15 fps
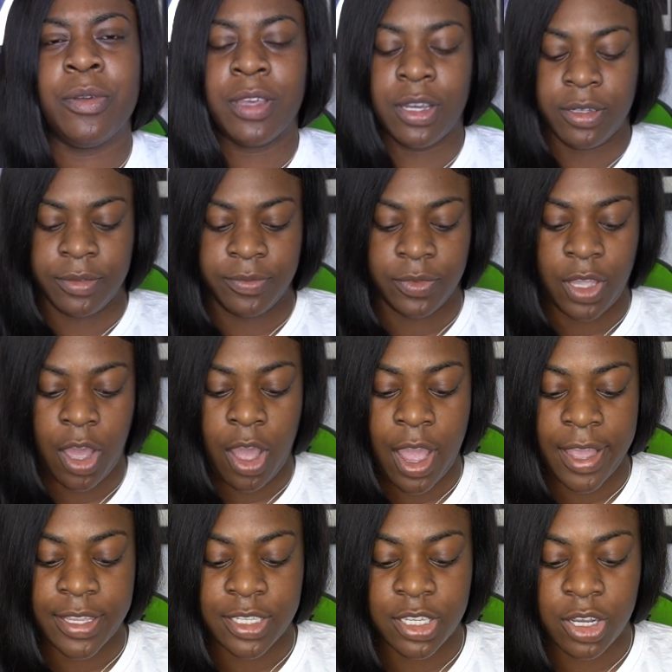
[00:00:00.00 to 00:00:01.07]
we go.
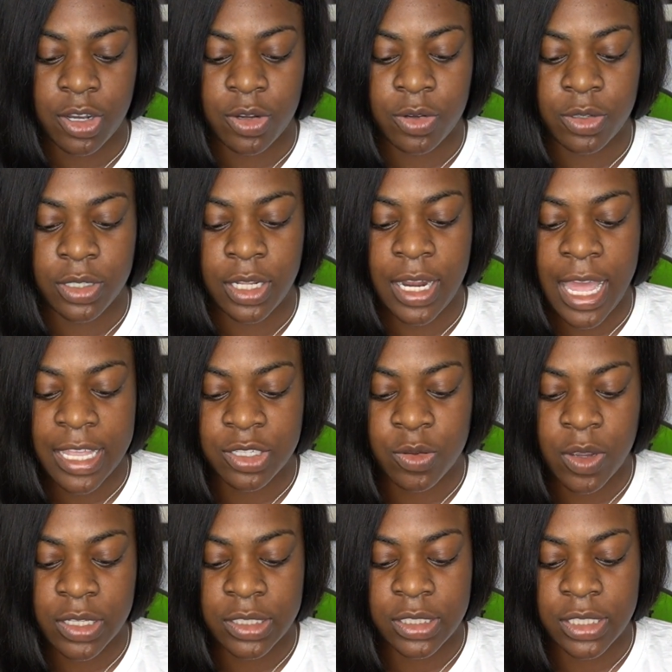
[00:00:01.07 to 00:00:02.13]
Alright, so the next
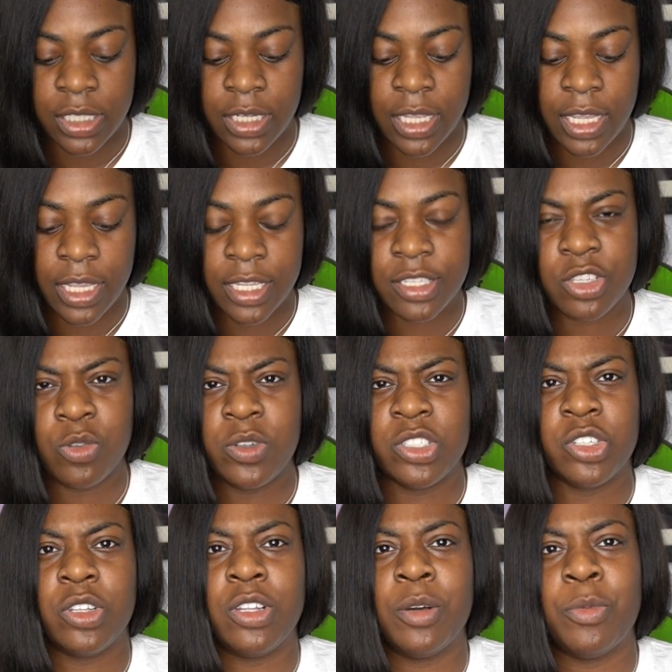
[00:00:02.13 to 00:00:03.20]
question is, who
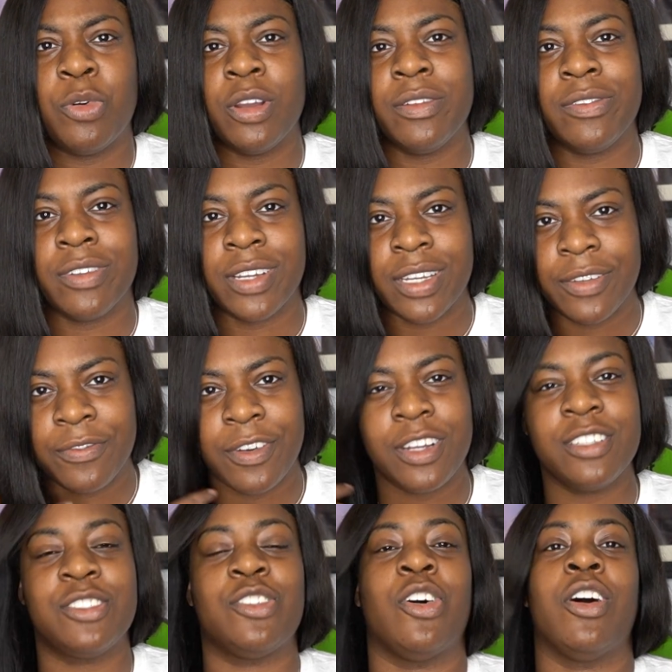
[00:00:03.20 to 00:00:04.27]
is your little boyfriend?
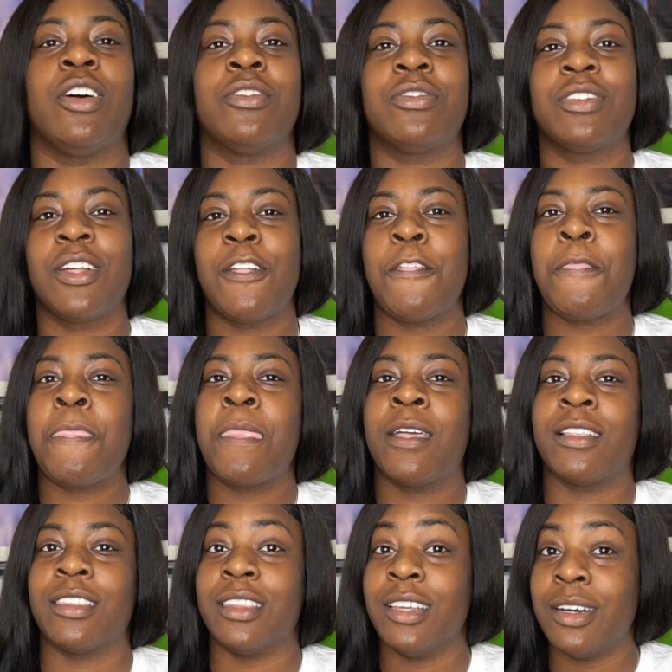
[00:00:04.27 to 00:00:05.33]
First off,
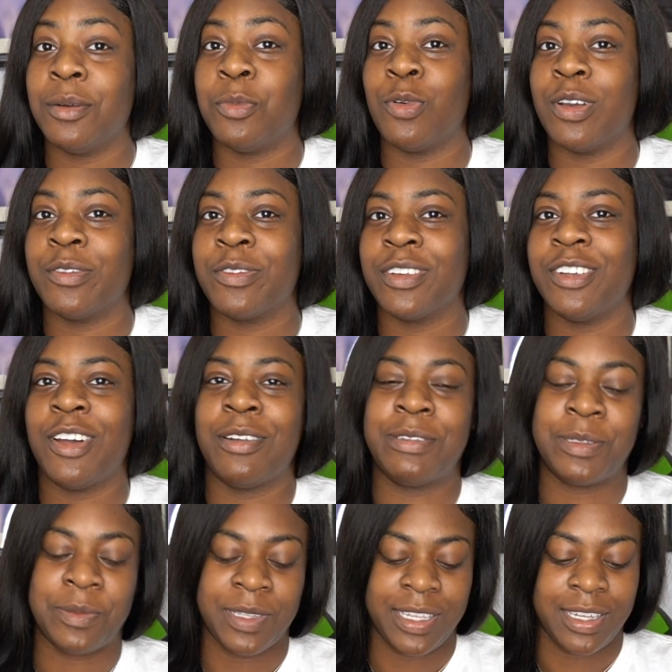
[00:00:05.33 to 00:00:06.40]
little boyfriend. No, I'm
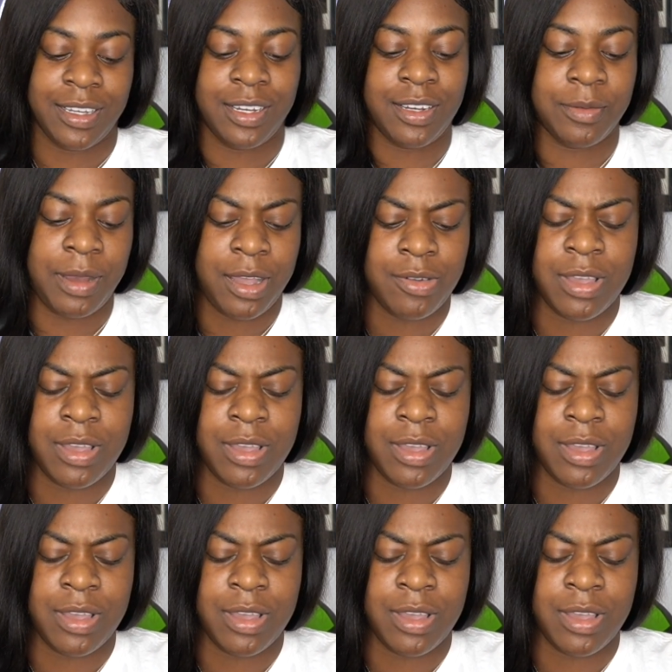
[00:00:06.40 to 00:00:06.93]
just playing. I